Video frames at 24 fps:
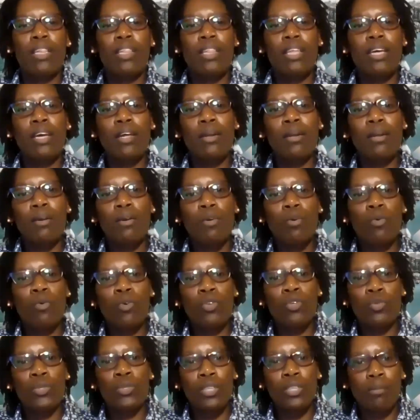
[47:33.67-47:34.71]
And then
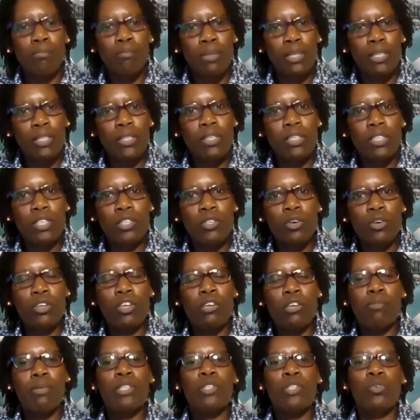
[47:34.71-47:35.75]
you submit these
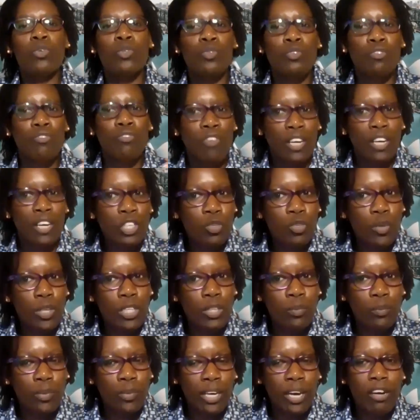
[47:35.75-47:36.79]
documents also
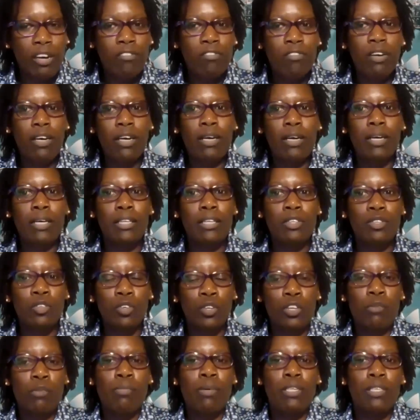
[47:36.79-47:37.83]
virtually. We have a
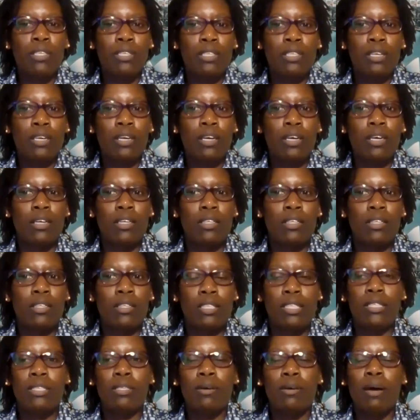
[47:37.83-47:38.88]
document uh,
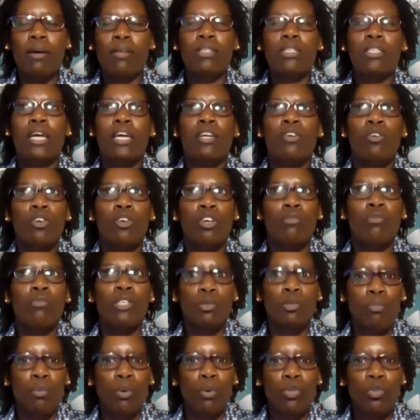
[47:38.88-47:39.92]
a
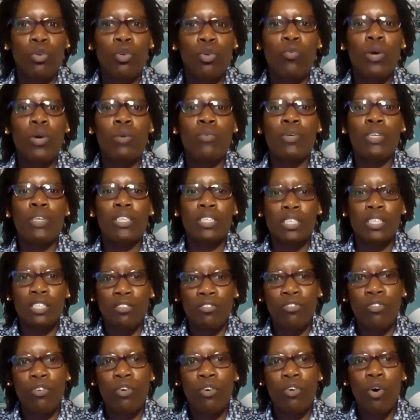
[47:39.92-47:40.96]
document portal where we
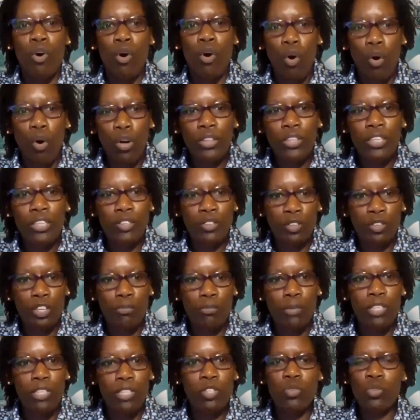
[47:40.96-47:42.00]
receive all the
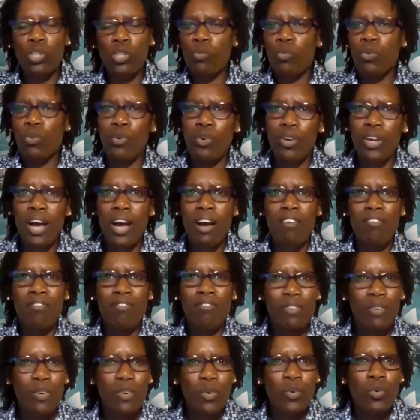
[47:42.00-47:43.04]
documents so that we don't
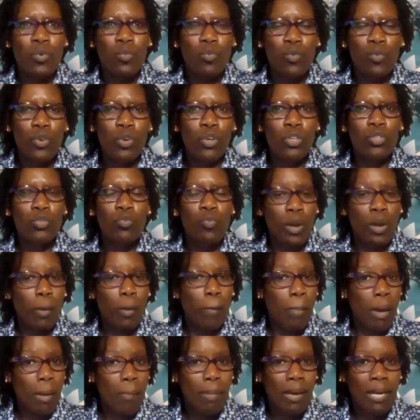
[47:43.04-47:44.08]
have we don't
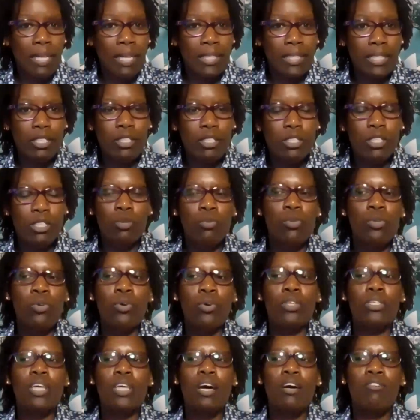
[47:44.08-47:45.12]
we're paperless. So we
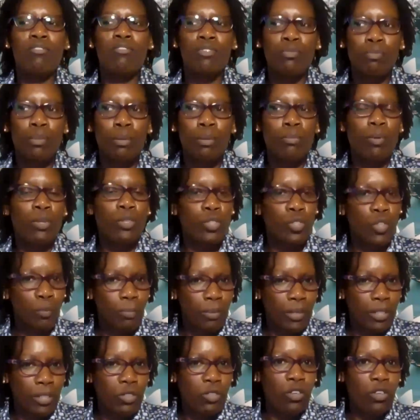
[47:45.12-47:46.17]
don't have people
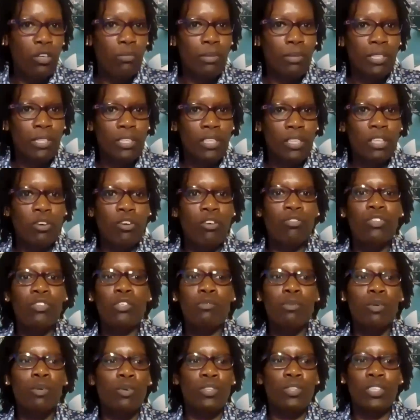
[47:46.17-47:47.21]
dropping documents in the
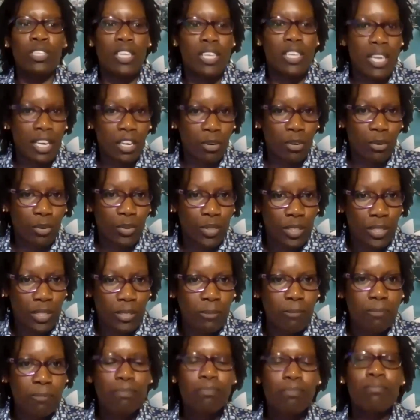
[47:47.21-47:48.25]
office because they get
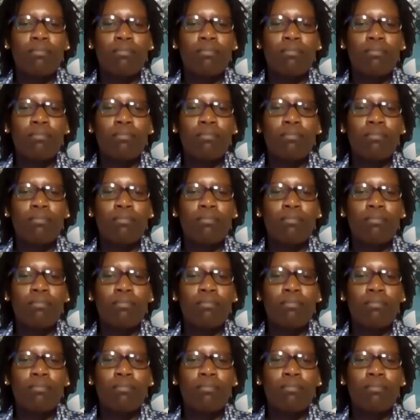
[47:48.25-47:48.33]
lost.